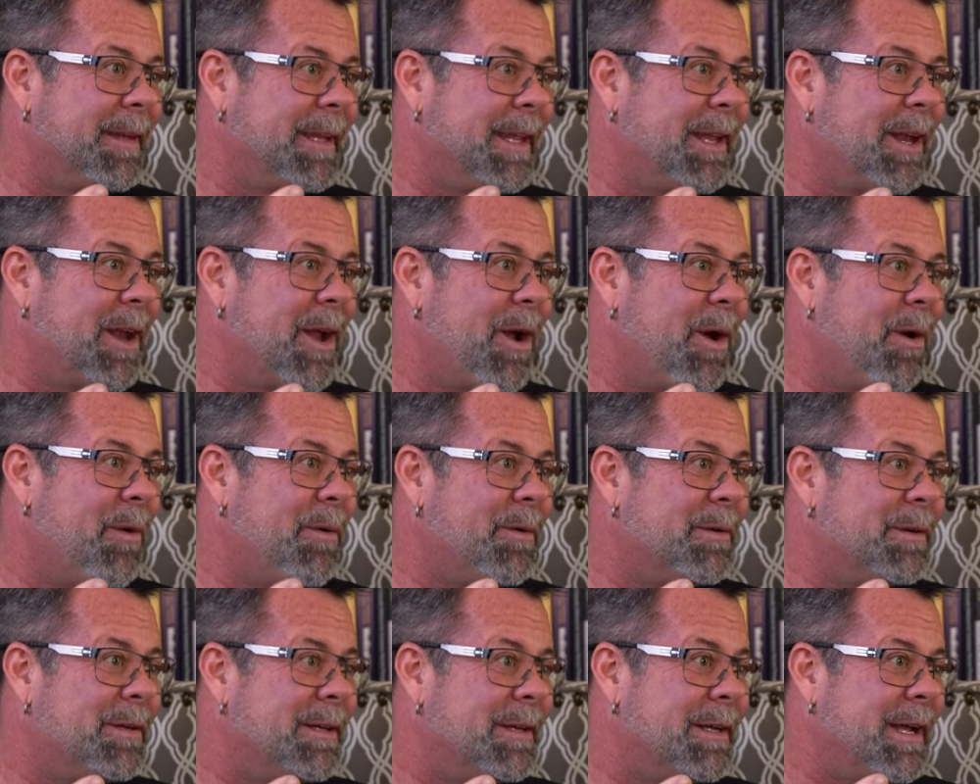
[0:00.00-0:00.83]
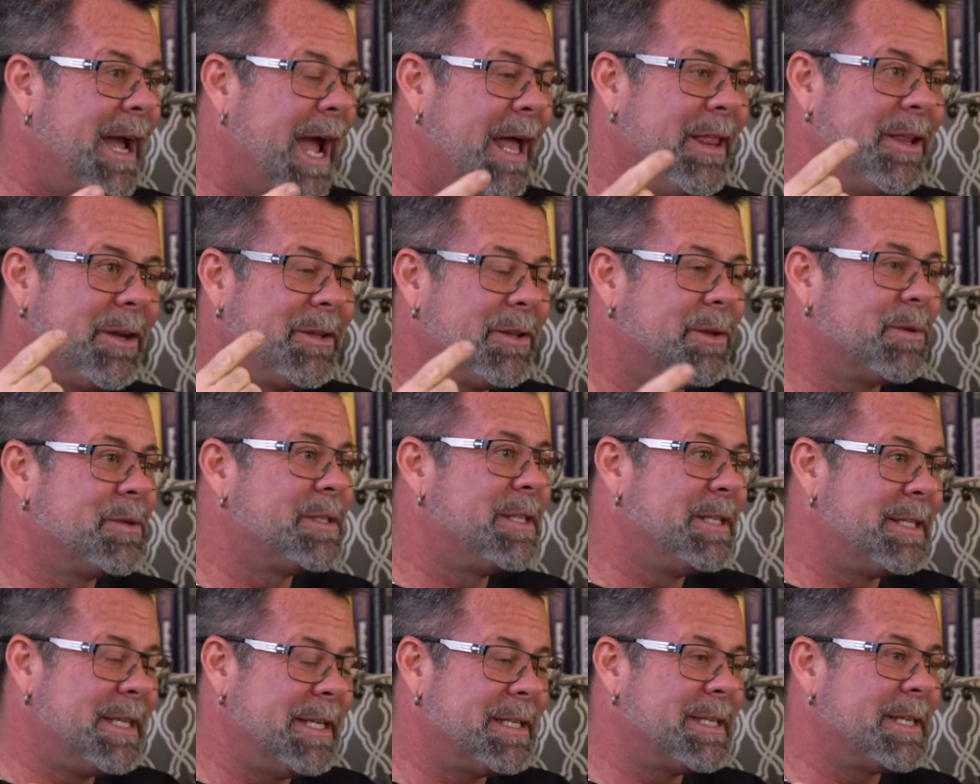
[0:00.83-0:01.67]
You know, I look at
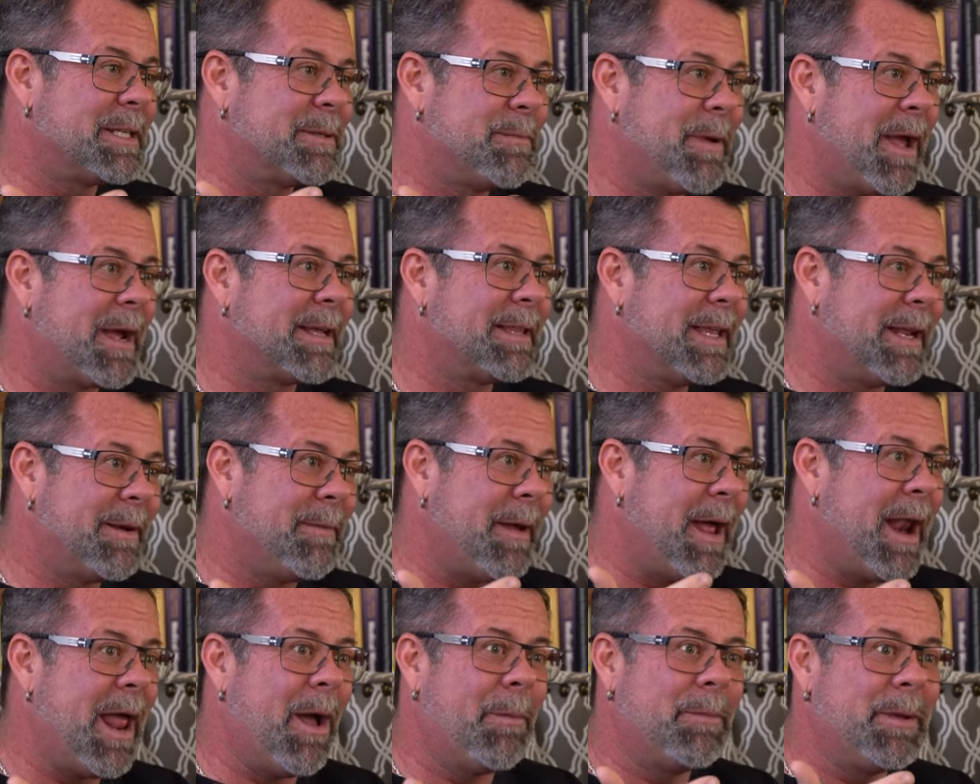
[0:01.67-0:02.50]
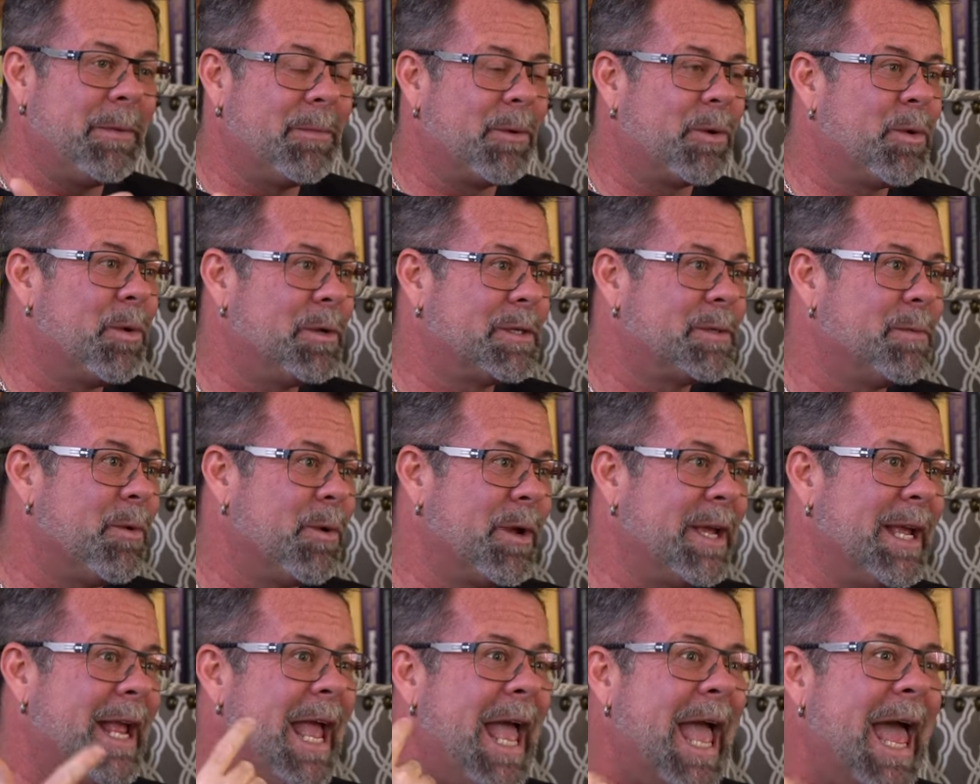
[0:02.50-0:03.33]
those statistics back then about how people quit
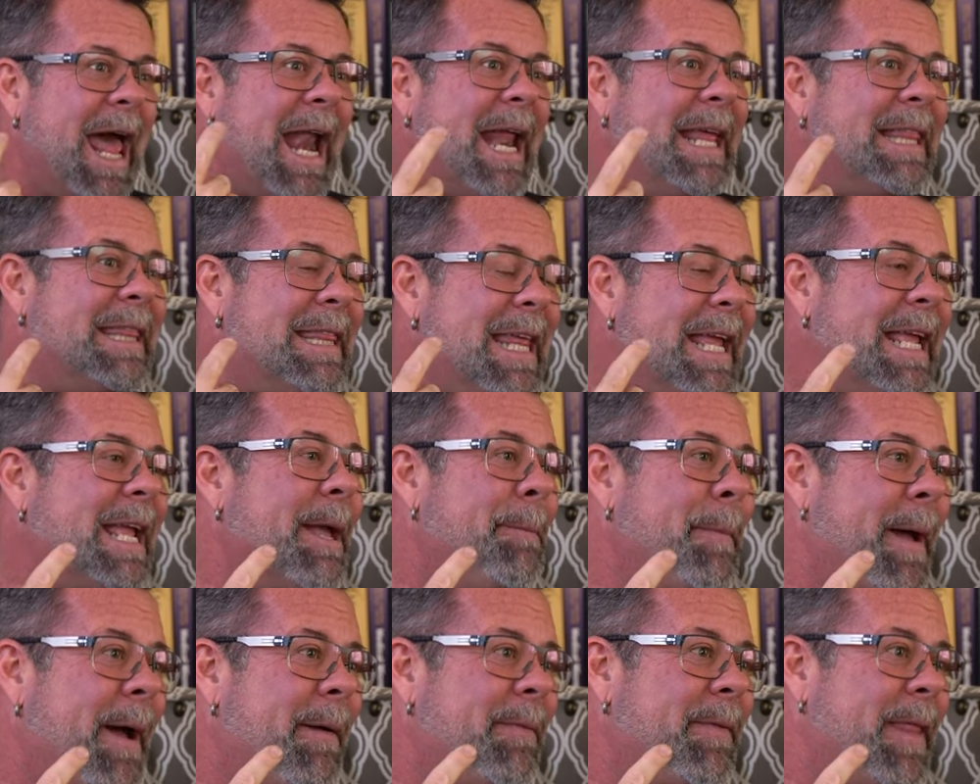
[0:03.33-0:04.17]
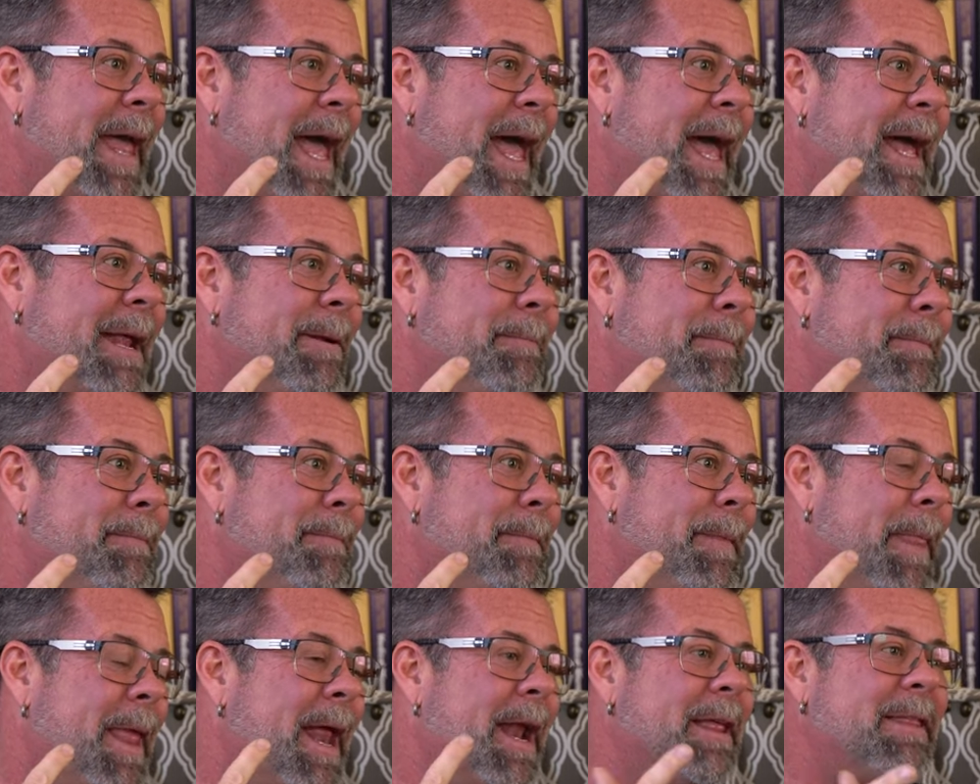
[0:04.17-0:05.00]
smoking, and I think about that.
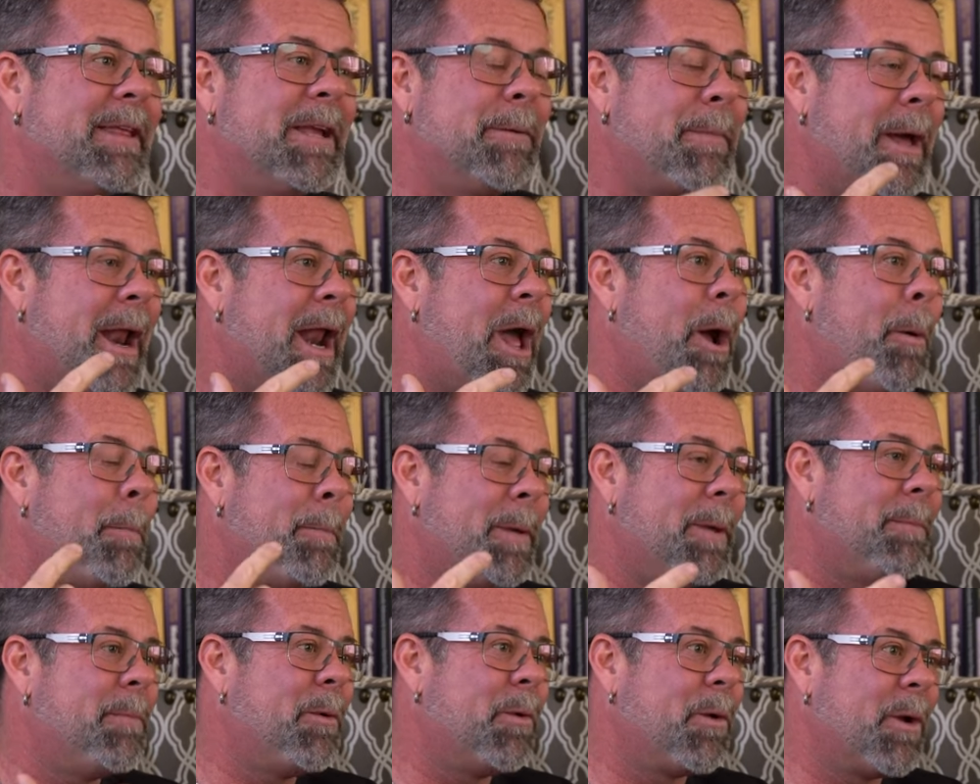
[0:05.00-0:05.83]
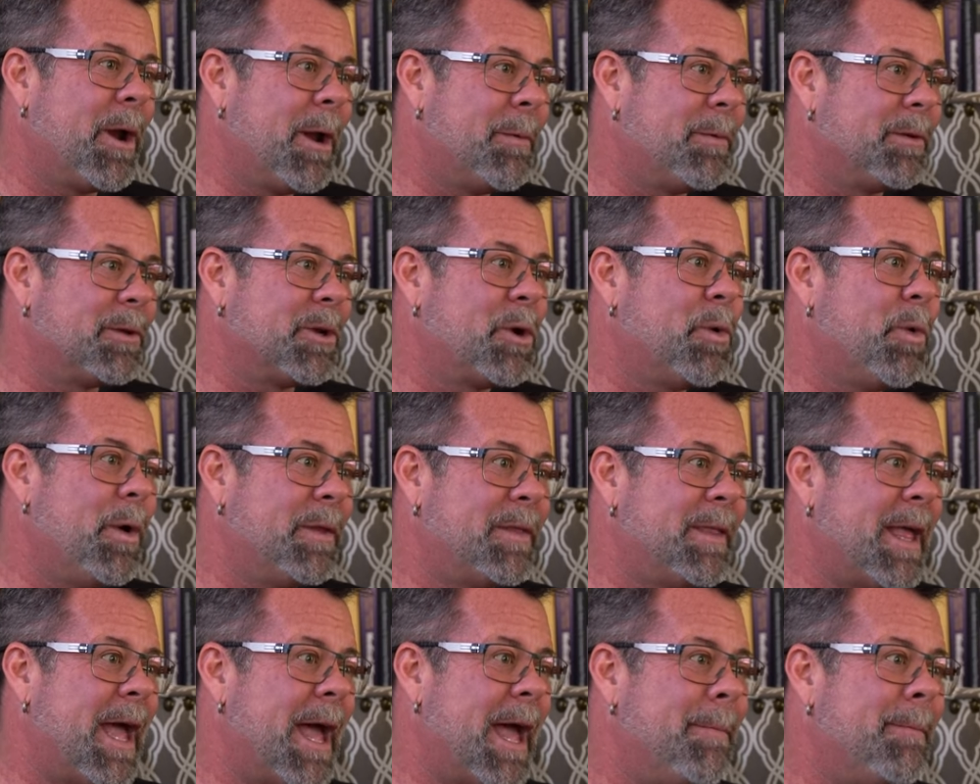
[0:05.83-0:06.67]
And I think about how people are able to
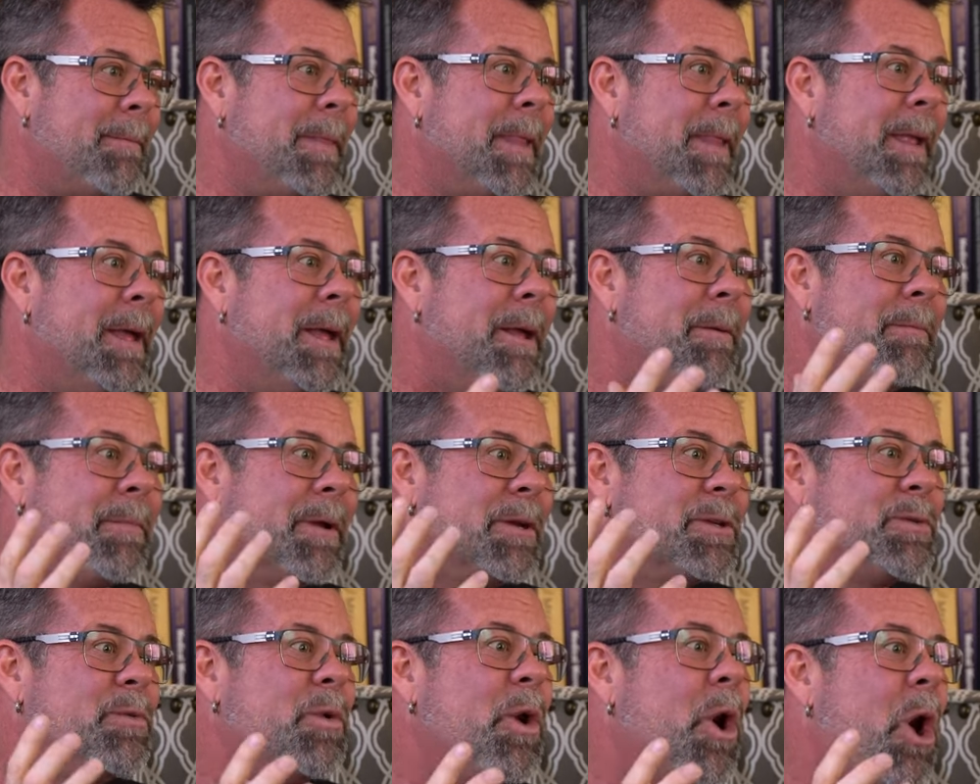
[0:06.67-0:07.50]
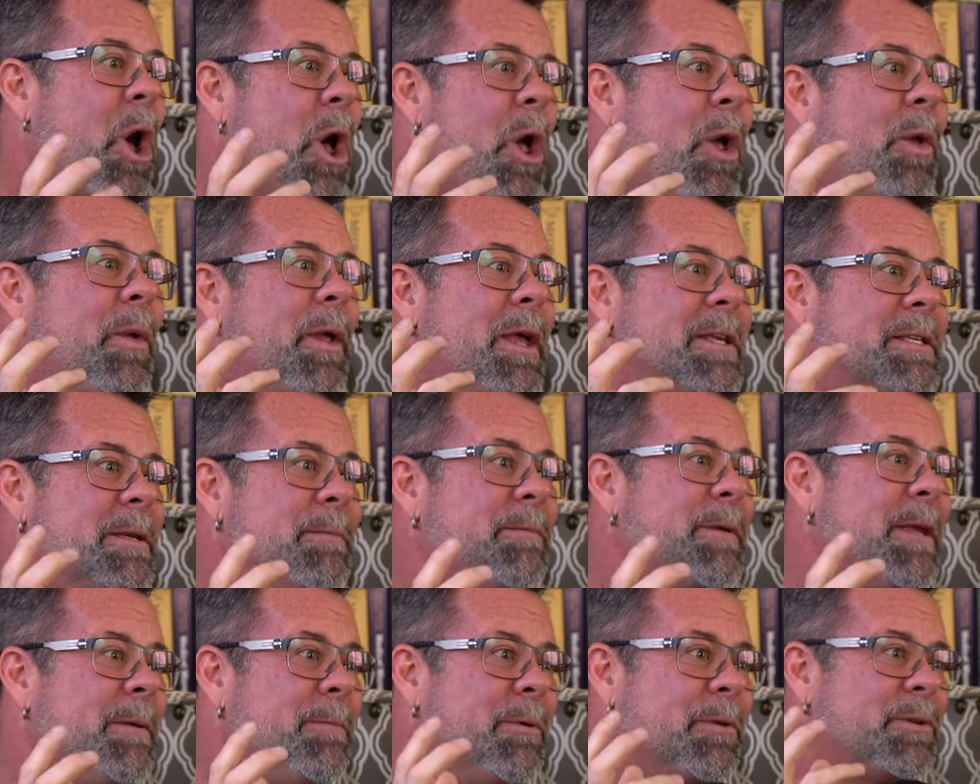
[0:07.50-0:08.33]
quit that because we all, as
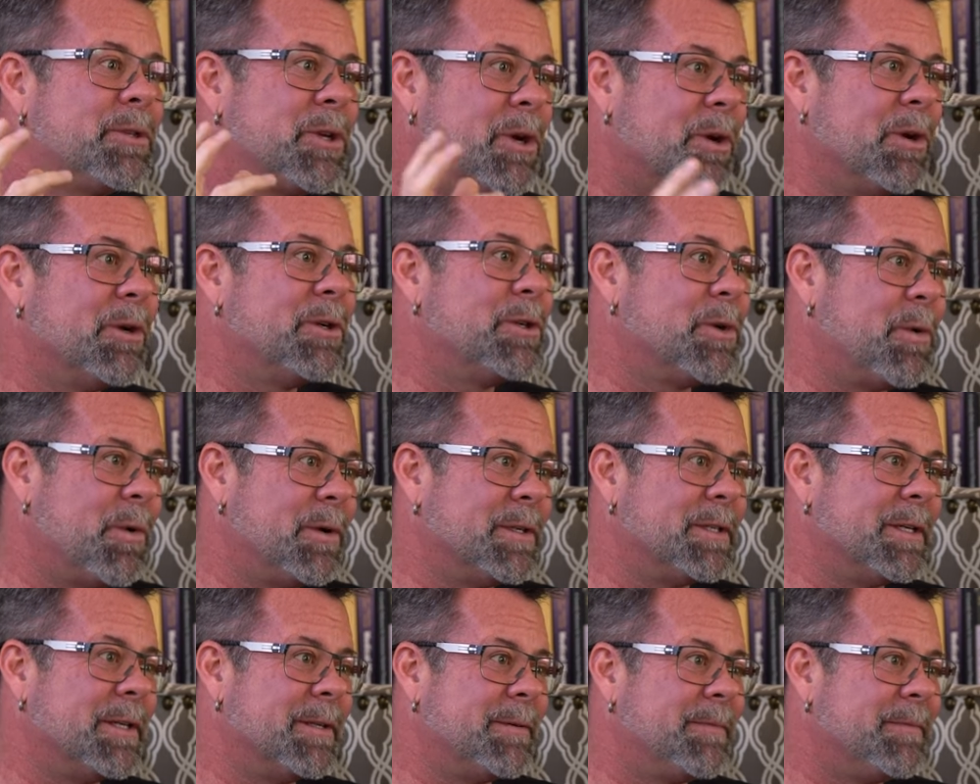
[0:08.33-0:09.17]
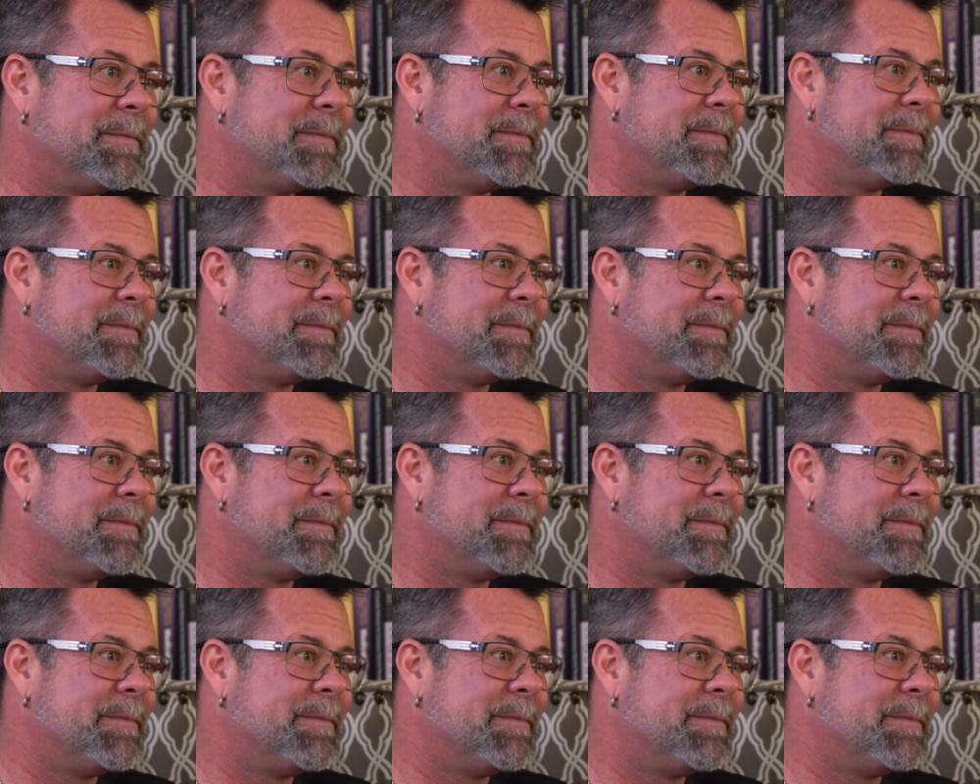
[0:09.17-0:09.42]
a people, turn towards it.